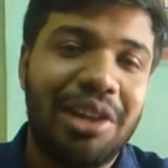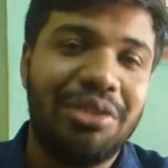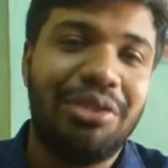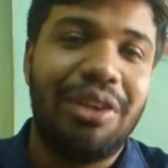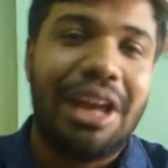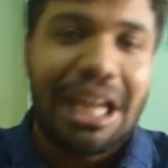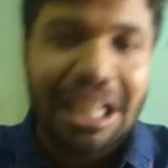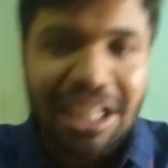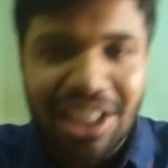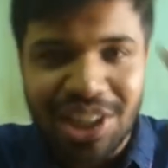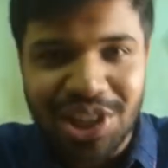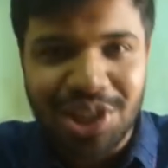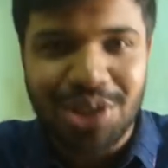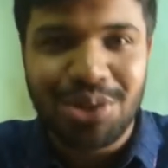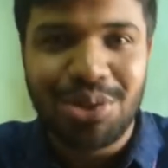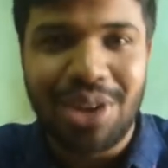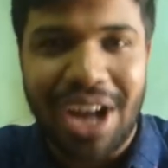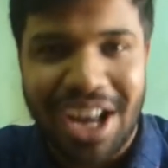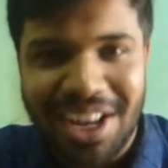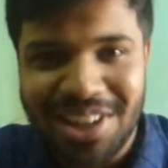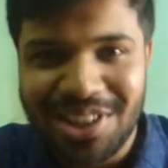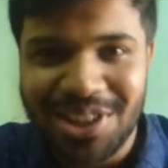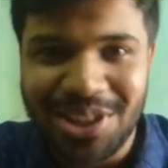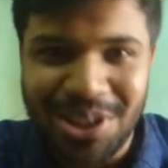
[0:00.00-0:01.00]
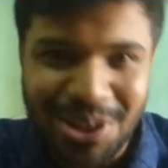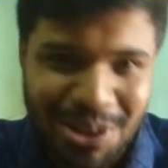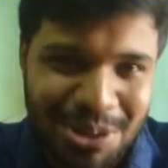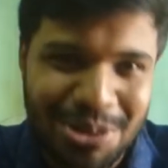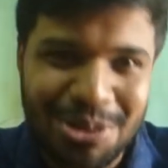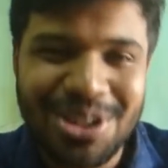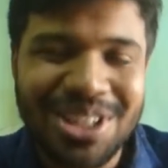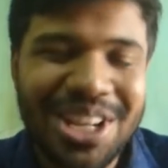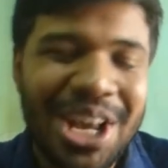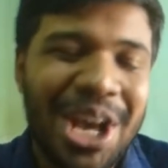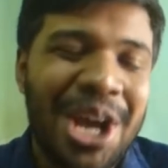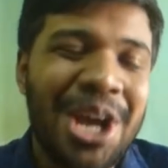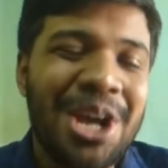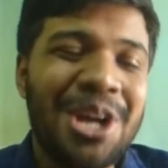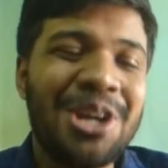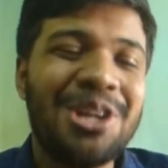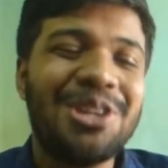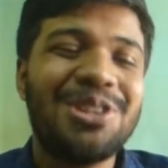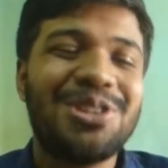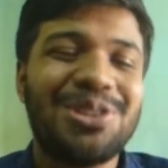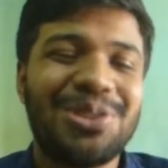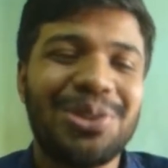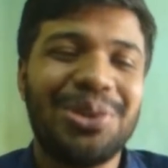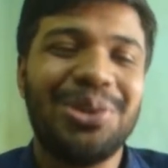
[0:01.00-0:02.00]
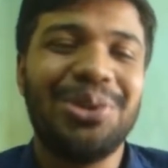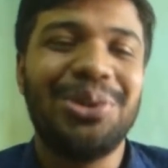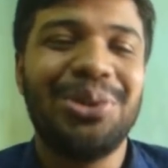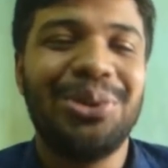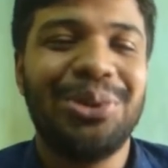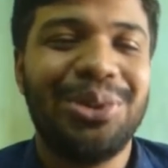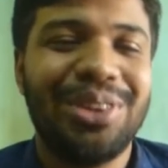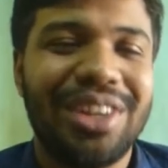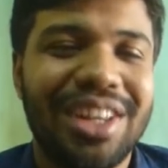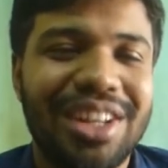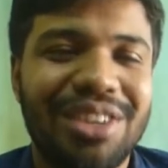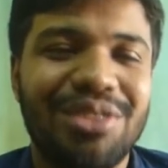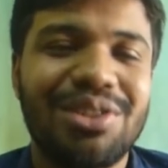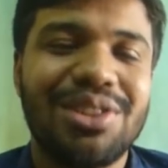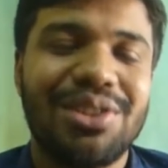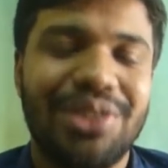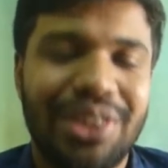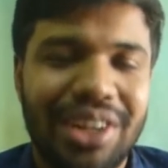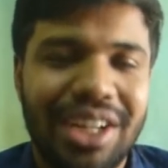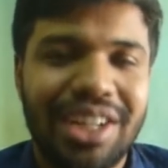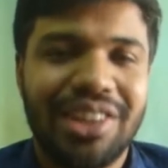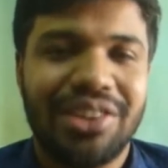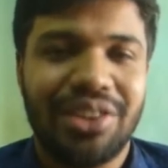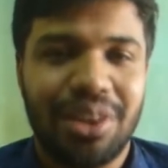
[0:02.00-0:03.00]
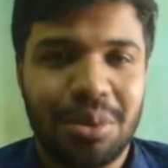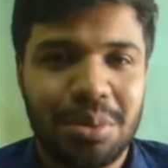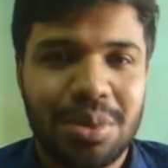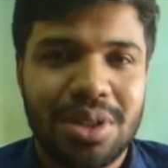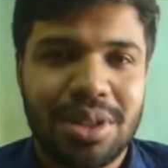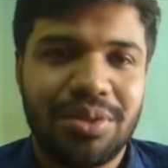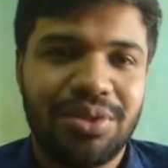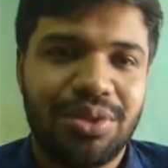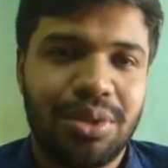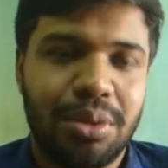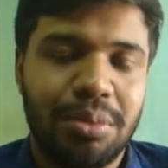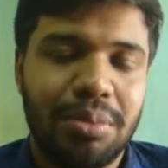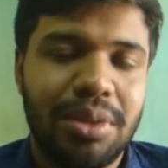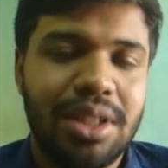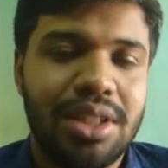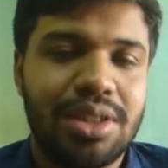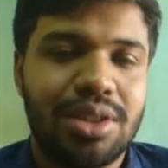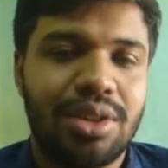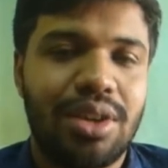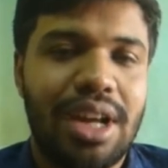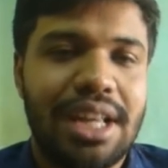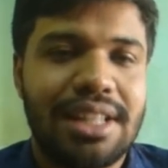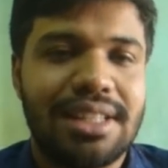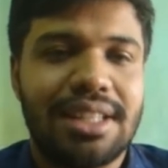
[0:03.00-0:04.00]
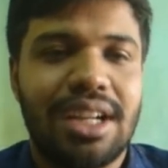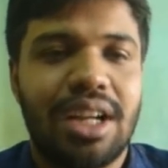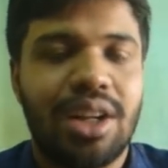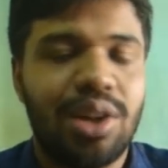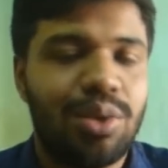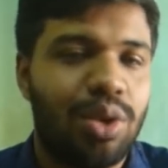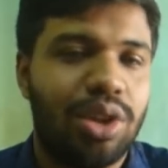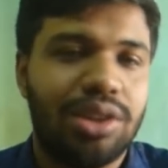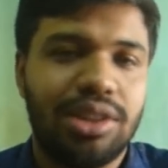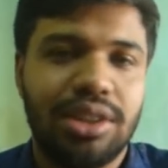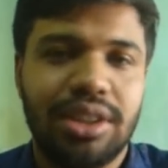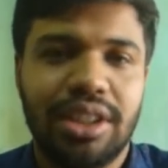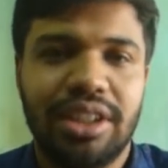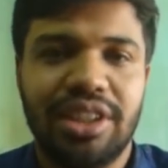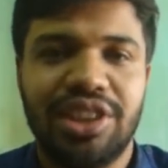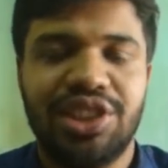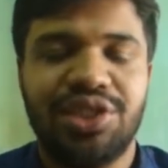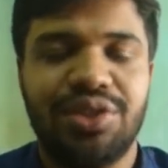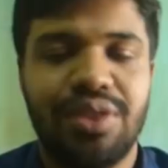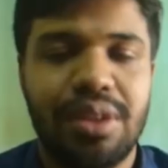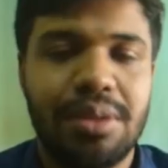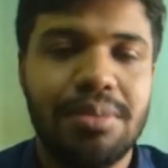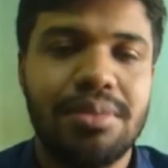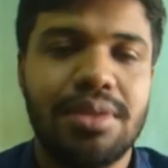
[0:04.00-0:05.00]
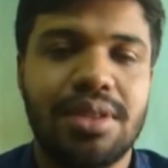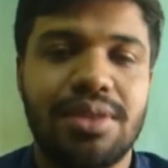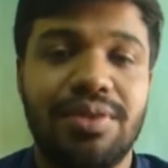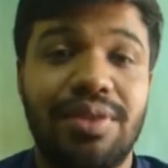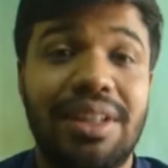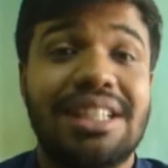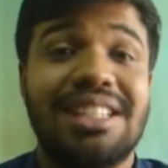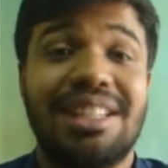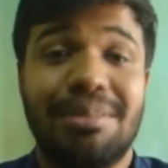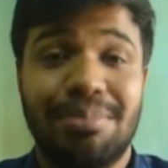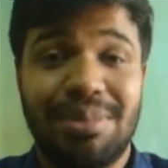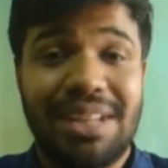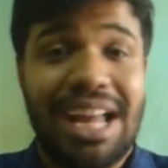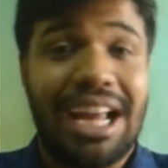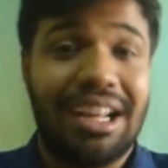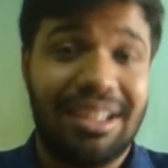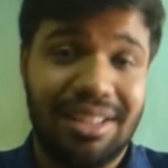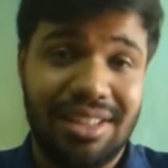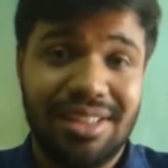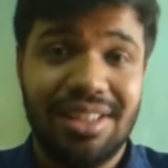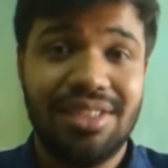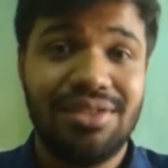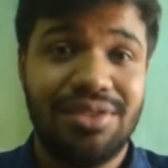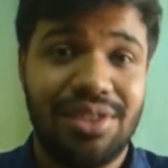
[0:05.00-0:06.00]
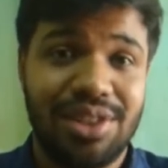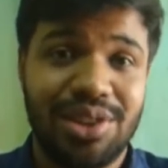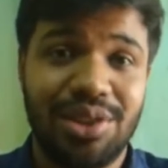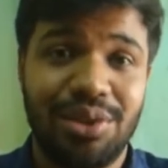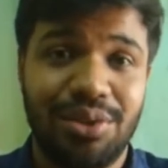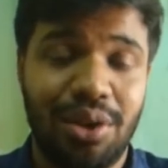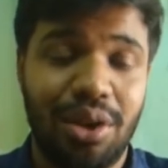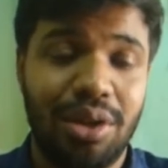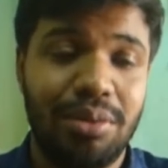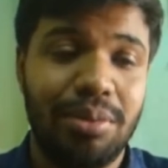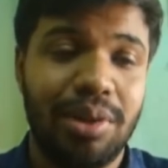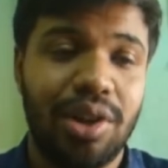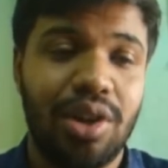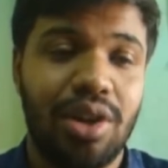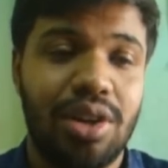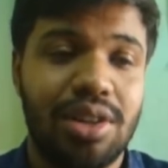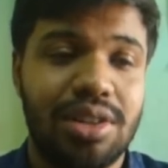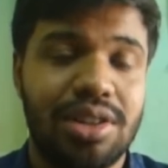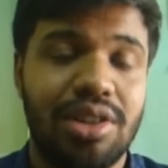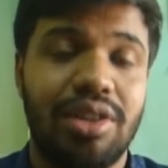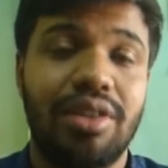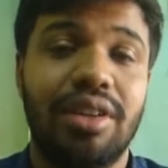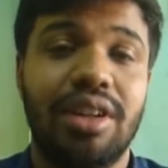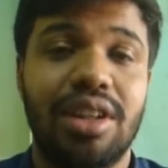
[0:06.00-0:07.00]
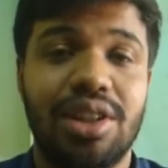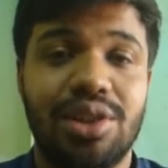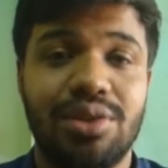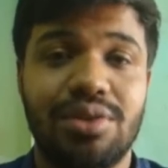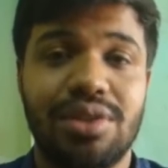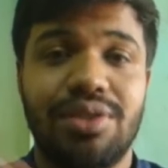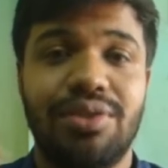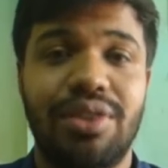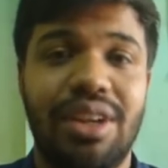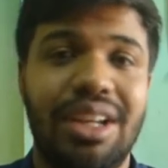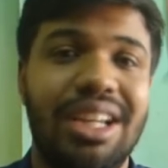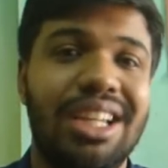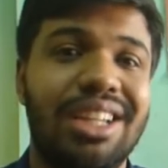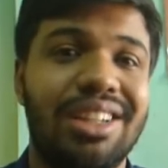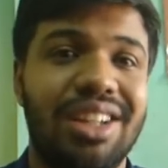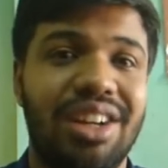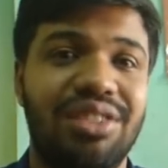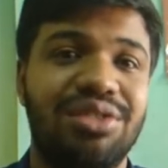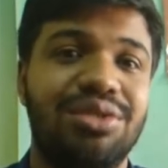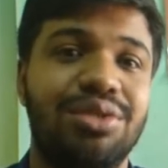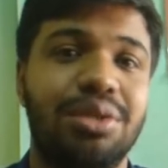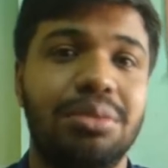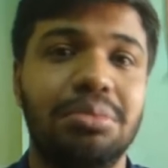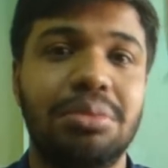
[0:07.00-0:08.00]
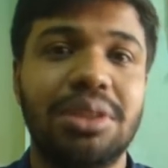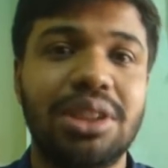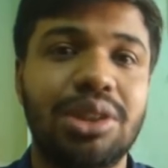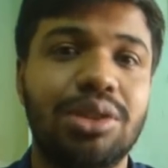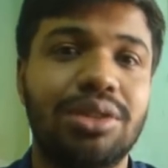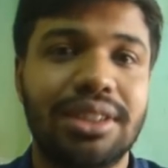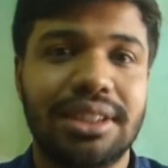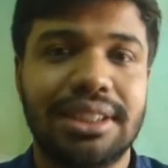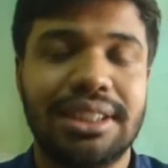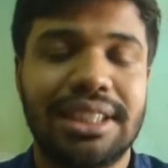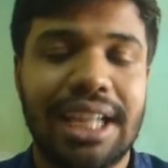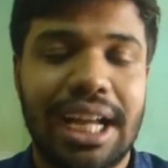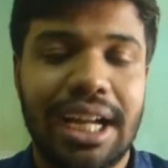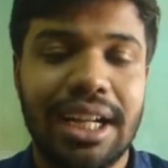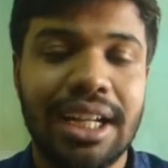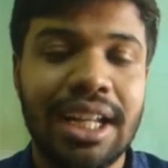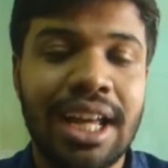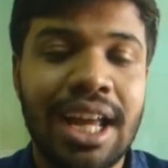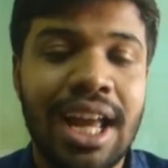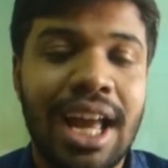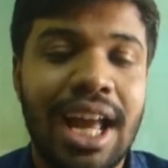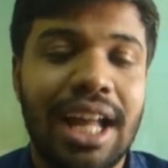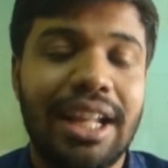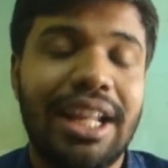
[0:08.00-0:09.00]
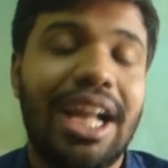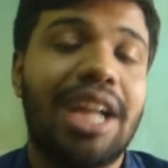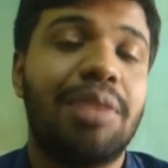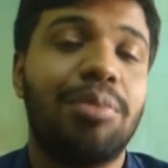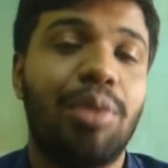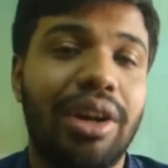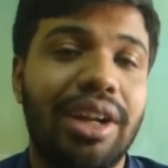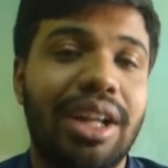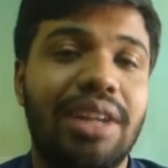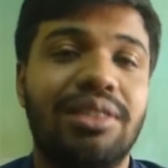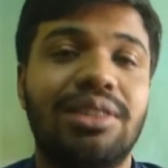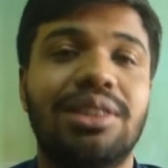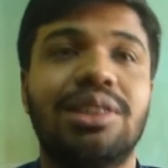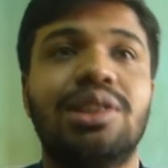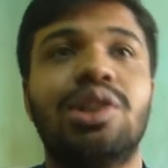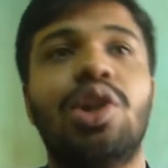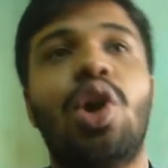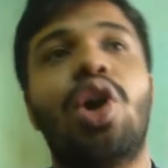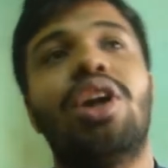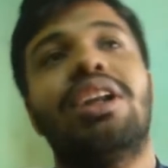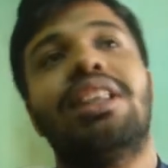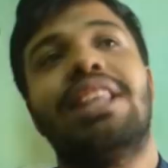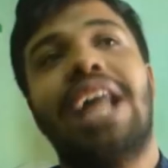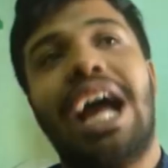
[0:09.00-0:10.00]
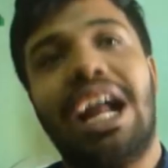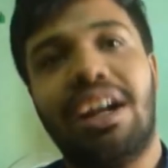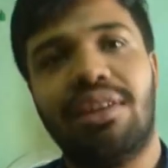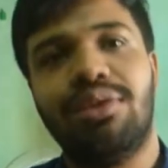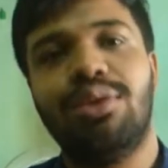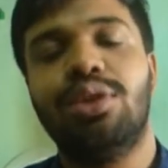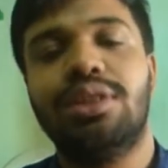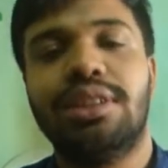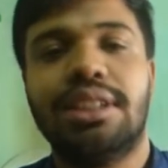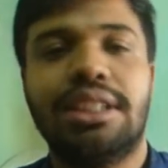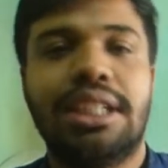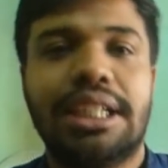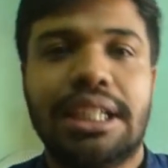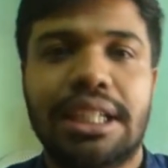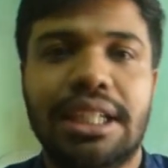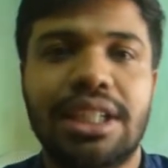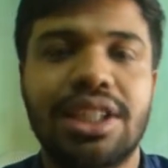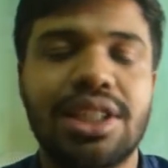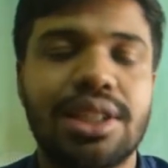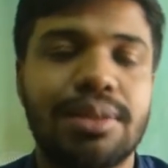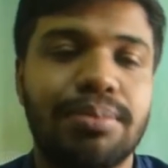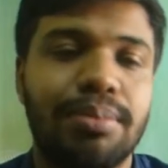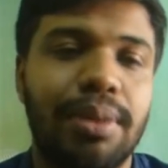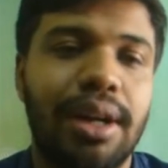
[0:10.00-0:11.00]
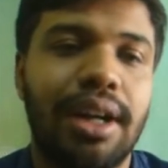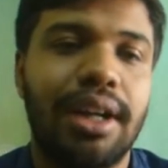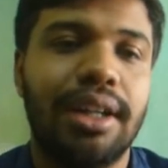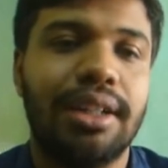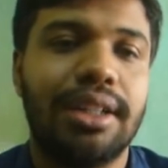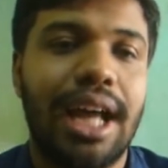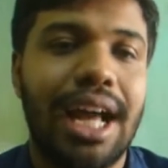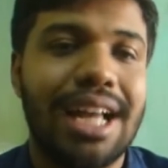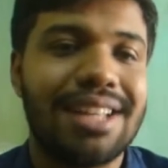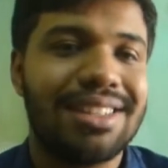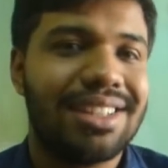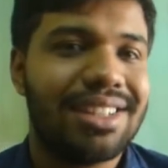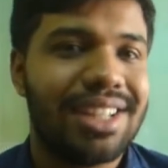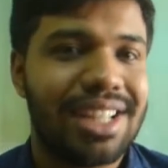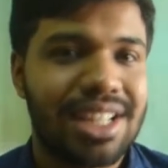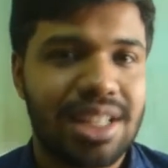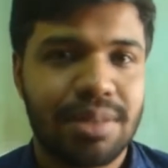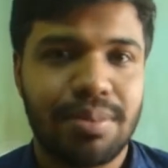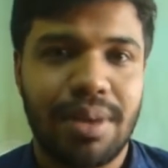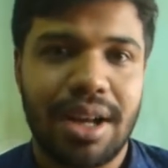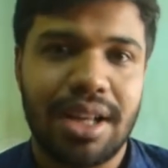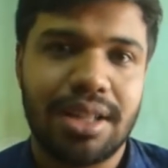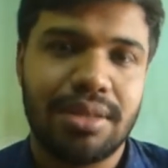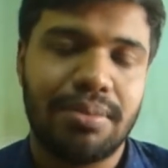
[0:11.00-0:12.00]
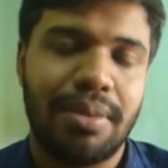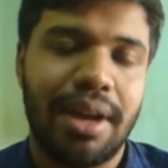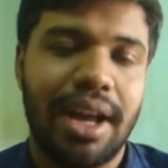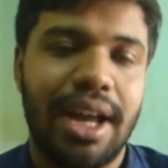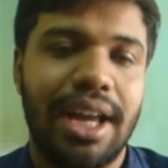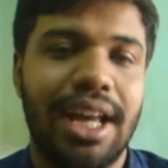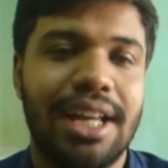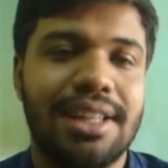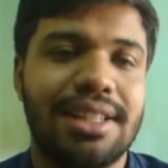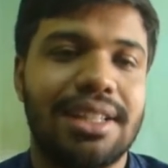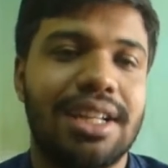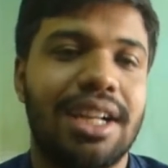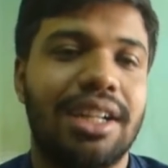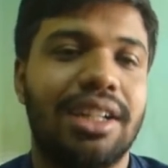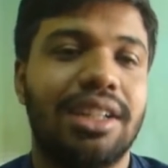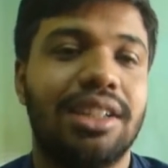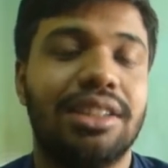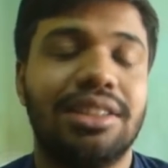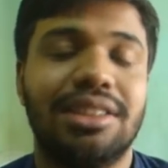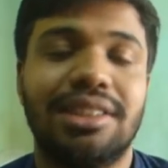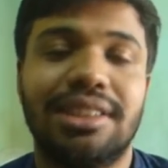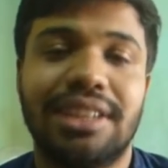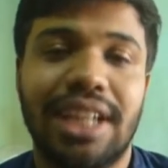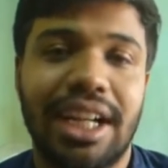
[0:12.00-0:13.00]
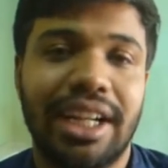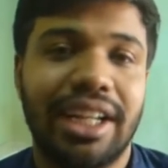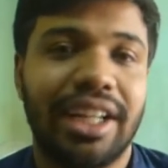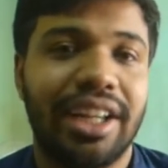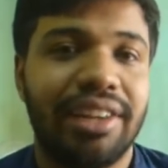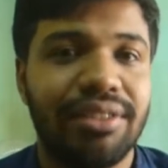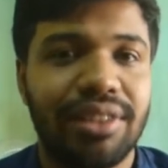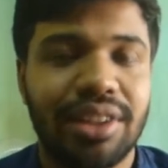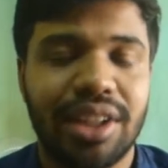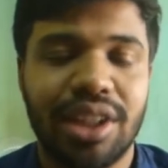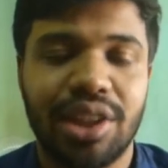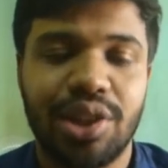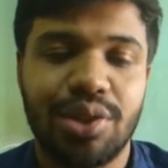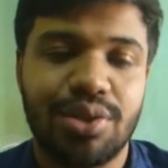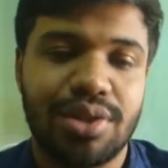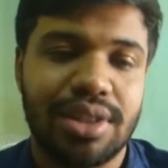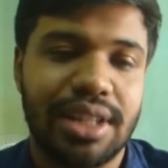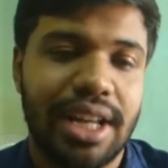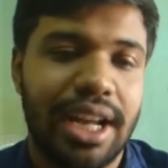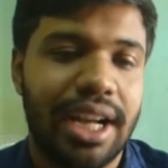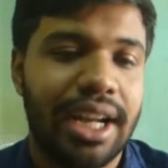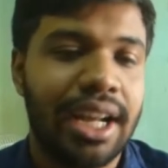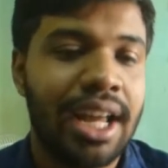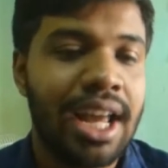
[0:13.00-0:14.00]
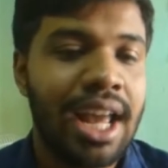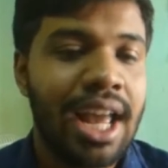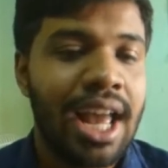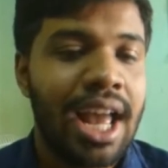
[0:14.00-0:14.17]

English you guys use. So it was really troublesome for me. So I started watching English films with subtitles, first of all, because English was really tough for me to understand. At that point, I was not that fluent in English. But as the days passed by, I started understanding everything you said.